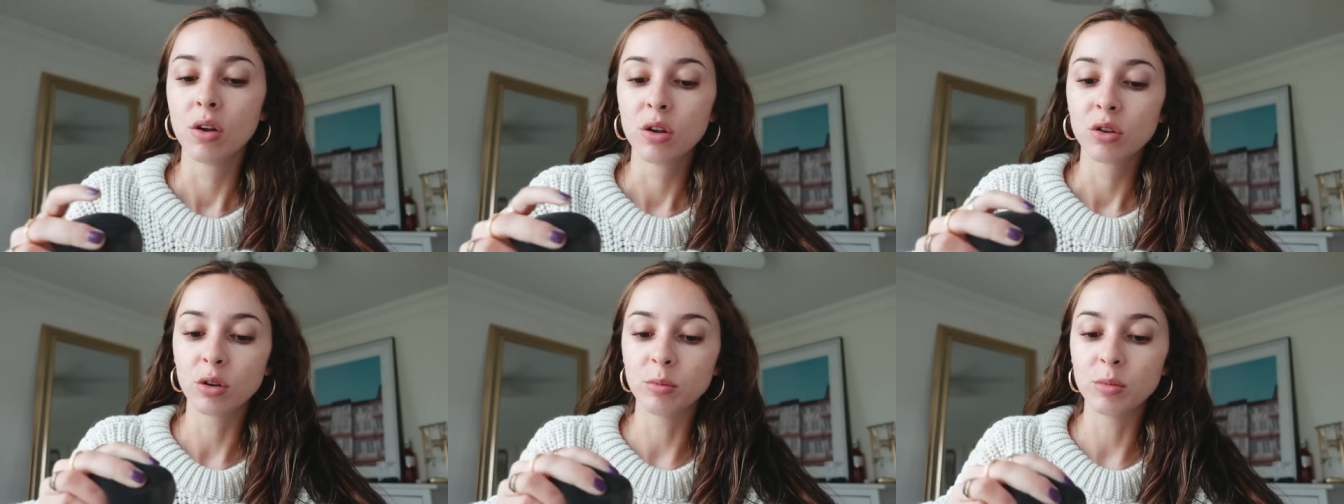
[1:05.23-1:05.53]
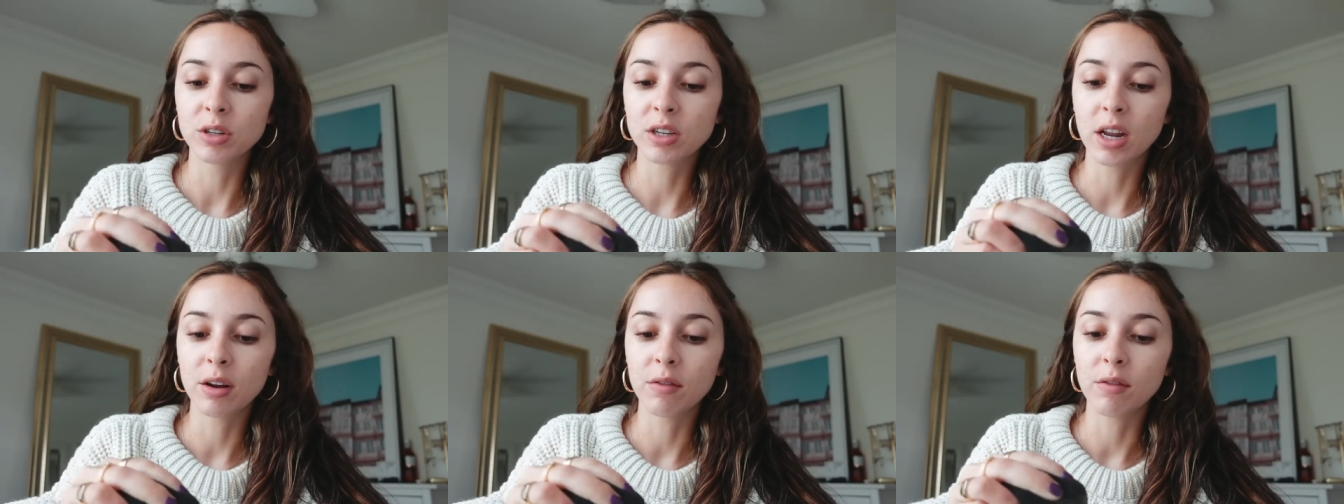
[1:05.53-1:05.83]
So I'm
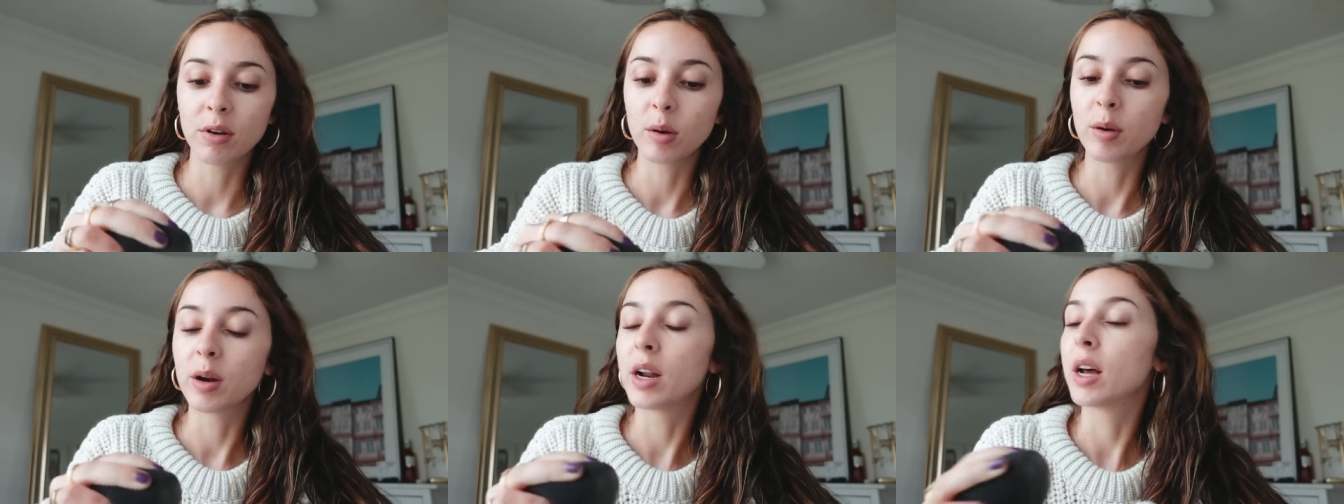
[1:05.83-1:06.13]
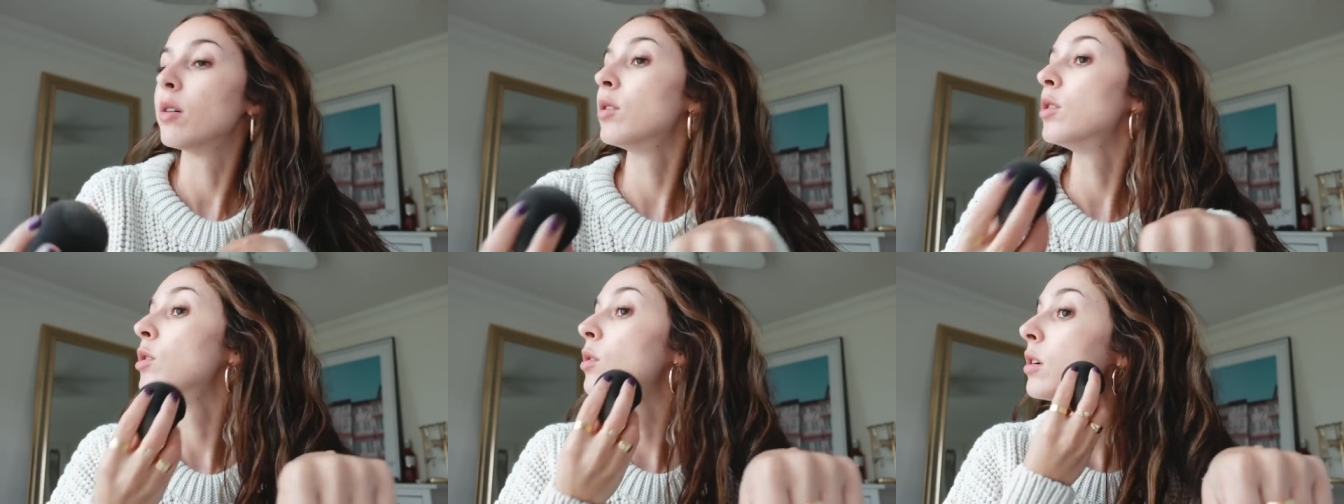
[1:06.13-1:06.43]
just getting ready right
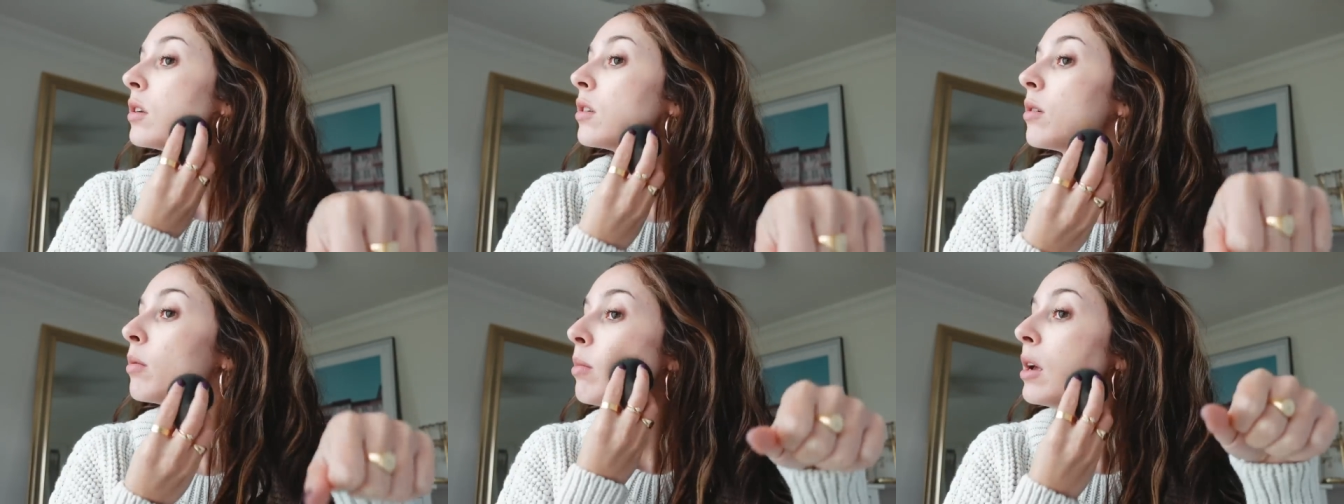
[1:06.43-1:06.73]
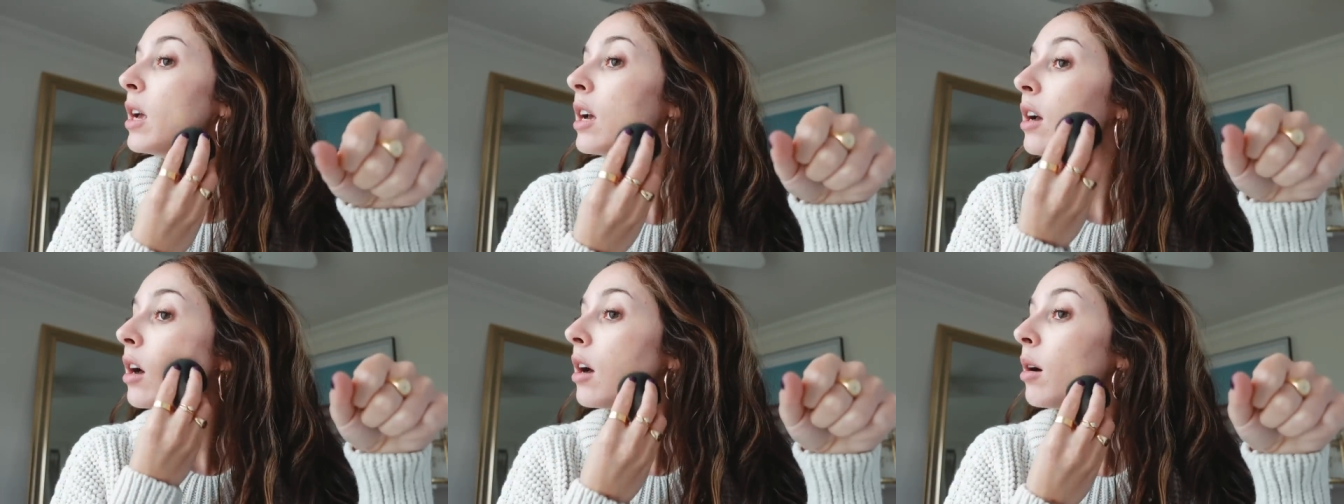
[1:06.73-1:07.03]
now. I'm doing some
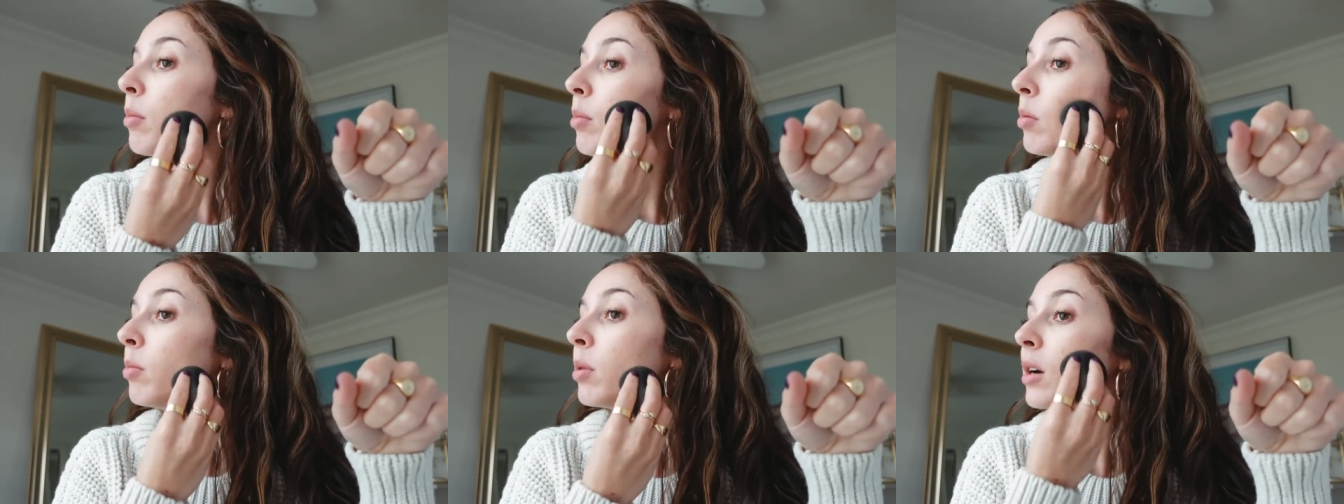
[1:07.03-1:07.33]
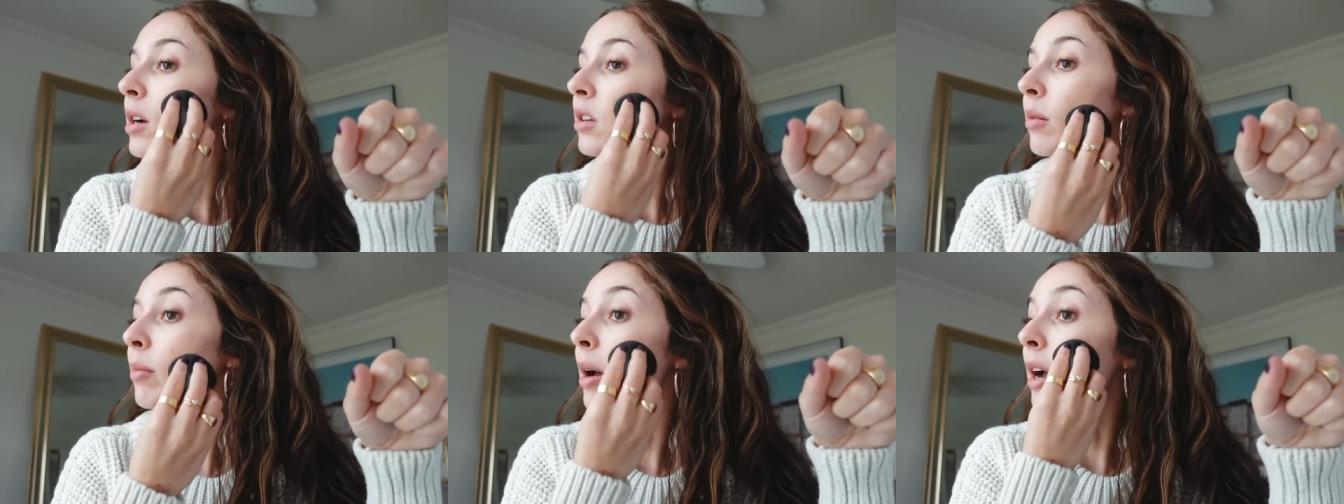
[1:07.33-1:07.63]
makeup
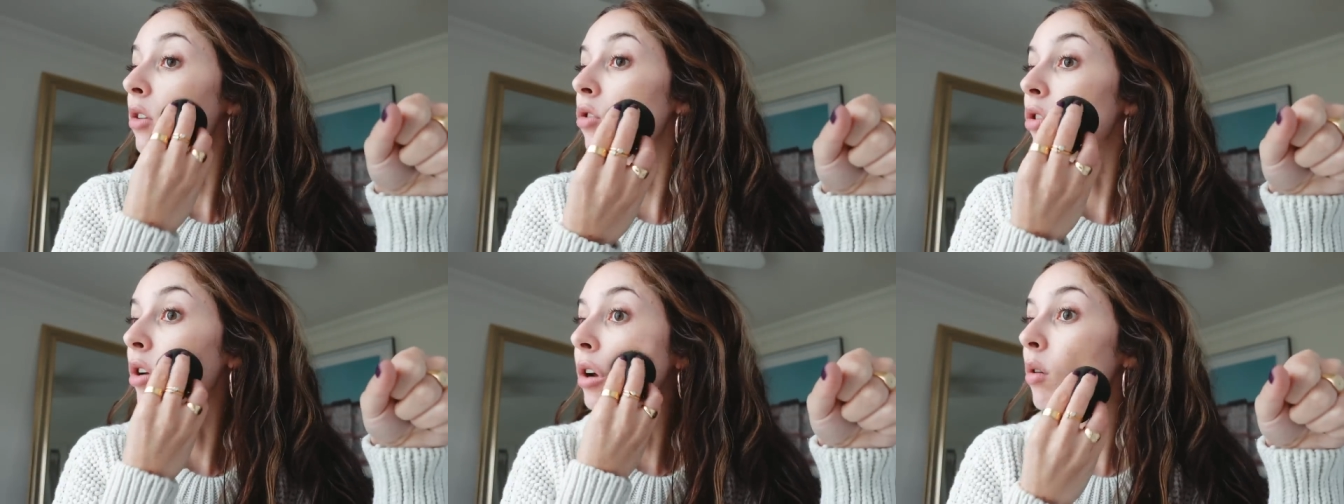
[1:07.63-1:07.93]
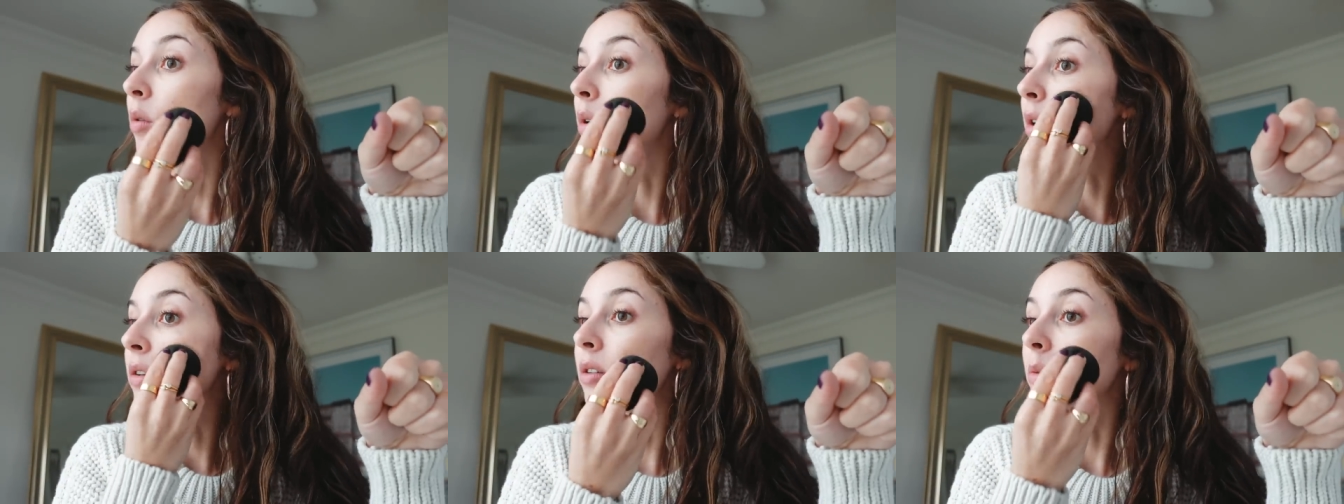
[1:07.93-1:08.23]
because I'm actually
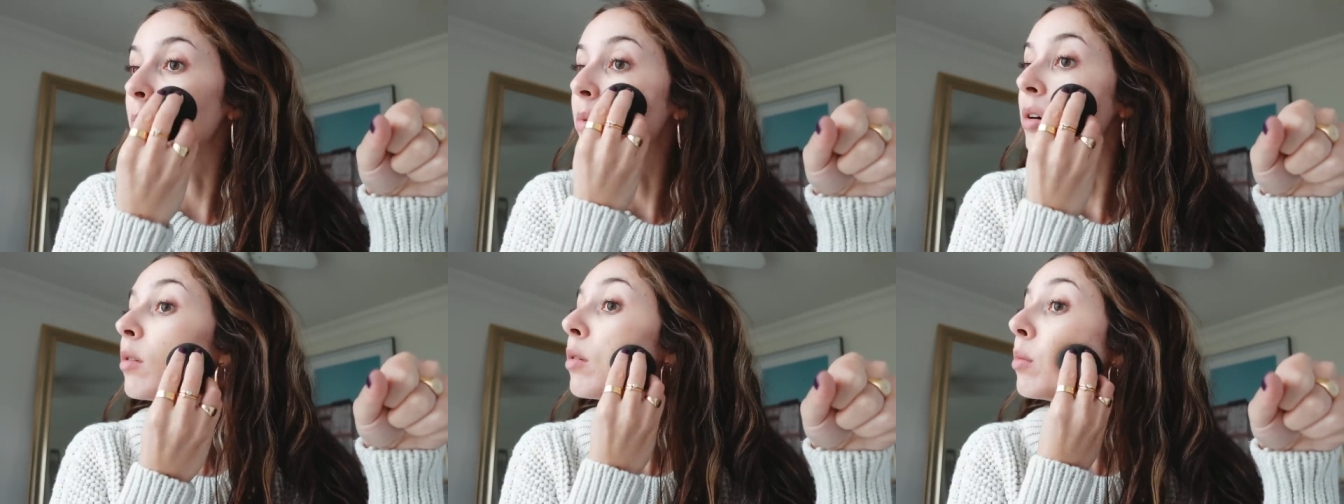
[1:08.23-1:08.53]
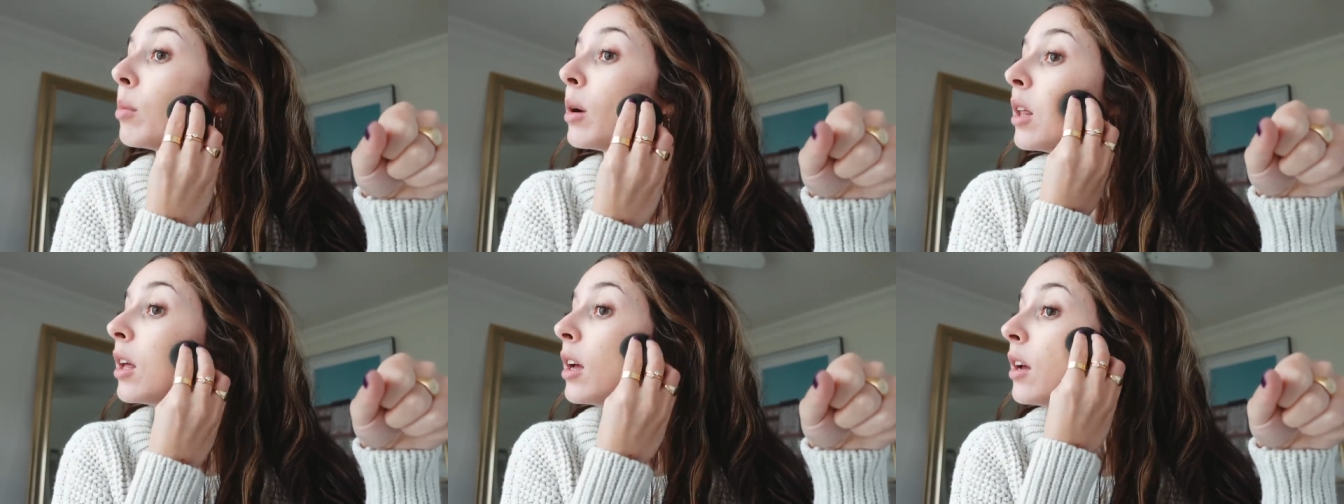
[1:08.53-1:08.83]
going somewhere
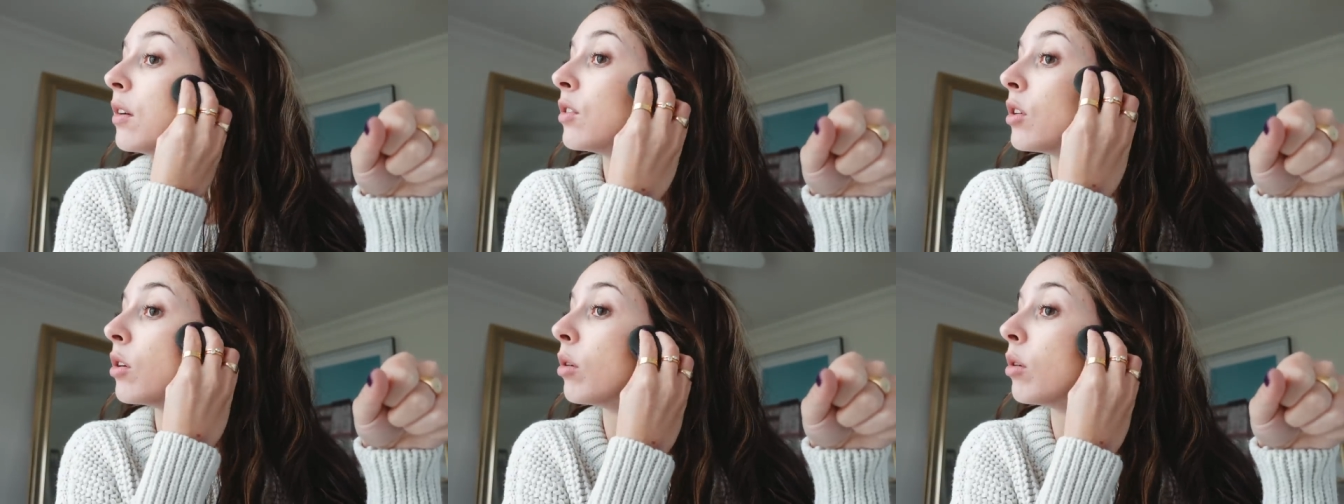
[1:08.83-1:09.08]
with my life,